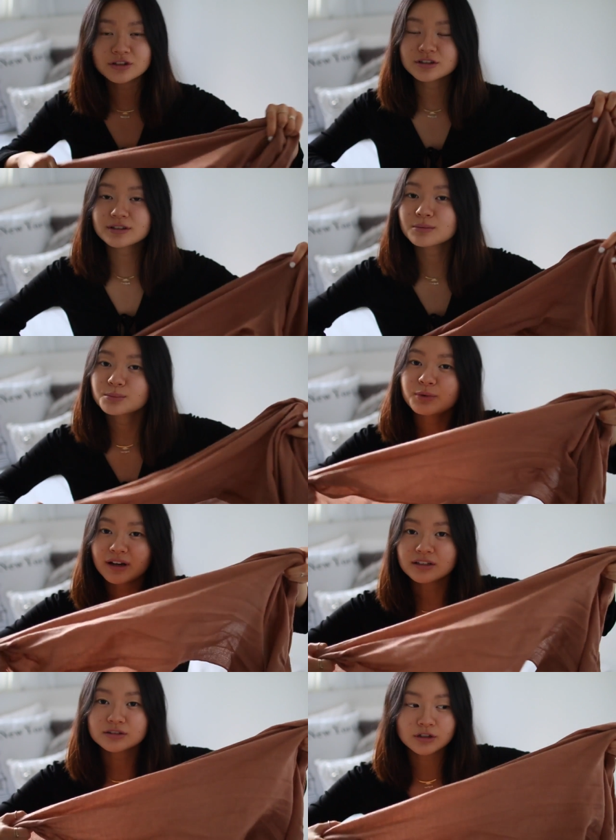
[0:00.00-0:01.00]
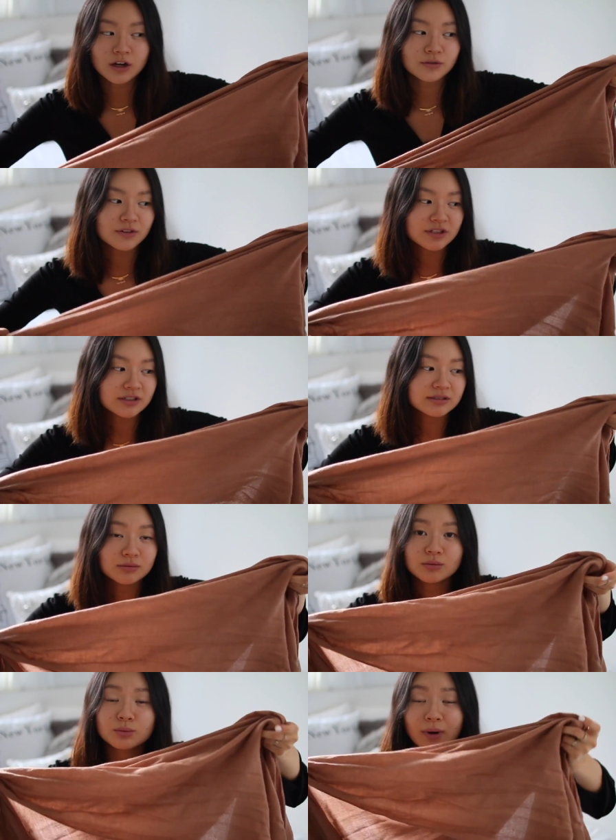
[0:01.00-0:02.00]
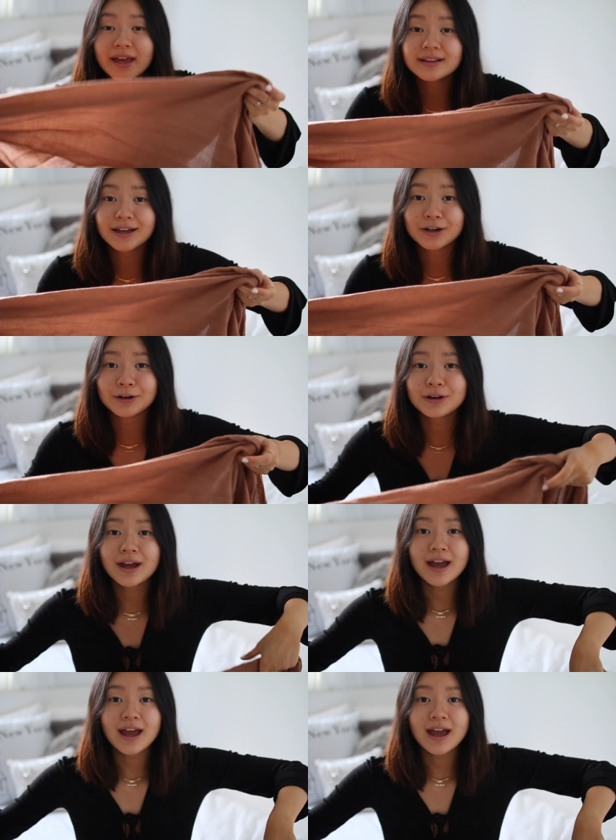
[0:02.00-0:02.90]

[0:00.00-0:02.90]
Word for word: just bring a scarf which is way lighter